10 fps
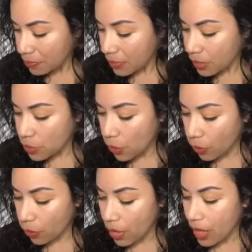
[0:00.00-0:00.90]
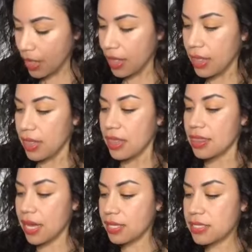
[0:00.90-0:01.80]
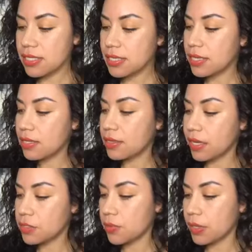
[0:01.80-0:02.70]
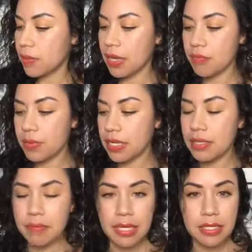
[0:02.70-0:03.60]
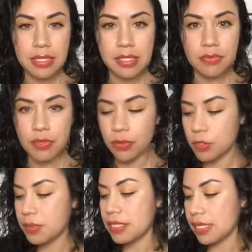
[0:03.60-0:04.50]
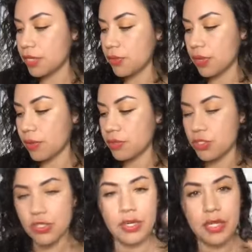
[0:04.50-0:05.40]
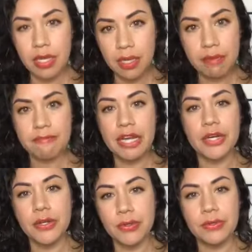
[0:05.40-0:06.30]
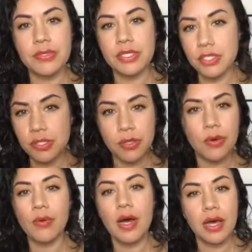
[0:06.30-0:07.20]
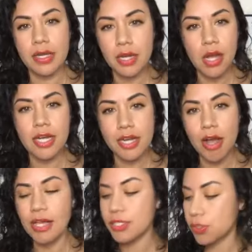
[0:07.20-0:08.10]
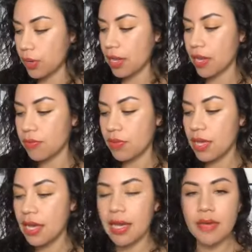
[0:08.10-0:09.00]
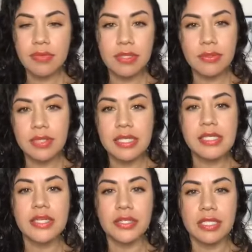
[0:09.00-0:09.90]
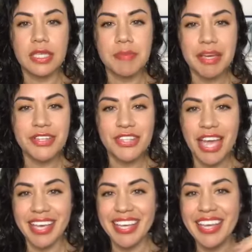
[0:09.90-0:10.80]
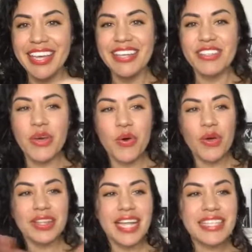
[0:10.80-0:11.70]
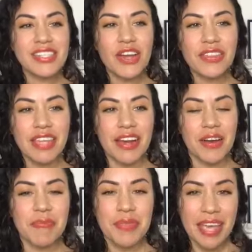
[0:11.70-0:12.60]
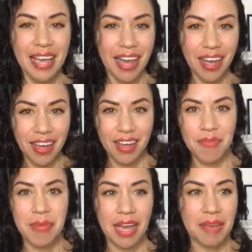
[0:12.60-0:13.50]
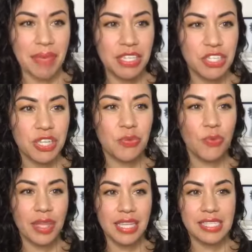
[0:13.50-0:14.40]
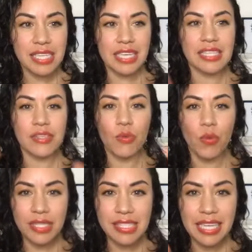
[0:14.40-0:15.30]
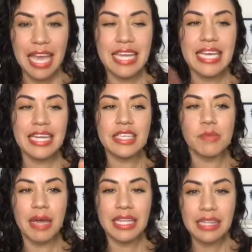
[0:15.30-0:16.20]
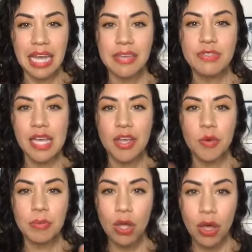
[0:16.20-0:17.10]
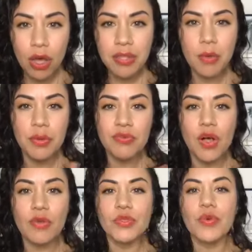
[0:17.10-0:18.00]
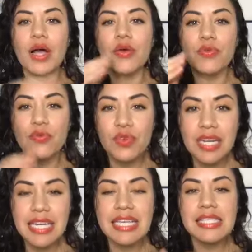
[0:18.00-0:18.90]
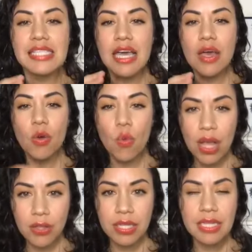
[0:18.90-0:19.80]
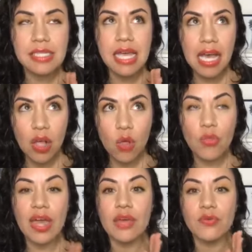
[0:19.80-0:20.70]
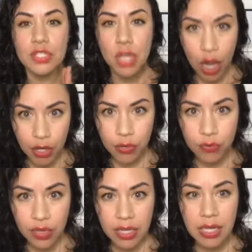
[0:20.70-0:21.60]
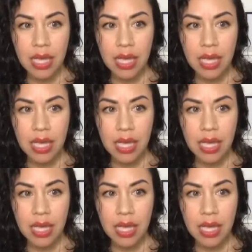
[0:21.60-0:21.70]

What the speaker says: So that's where I have my list of notes, because I knew that I was just gonna like fire hose and just go on and on and on. So I have a little list here to keep me on check. So let's start there. I mentioned what this is. Once again, it is my lifestyle blog that revolved around fitness, wellness, health, and photography.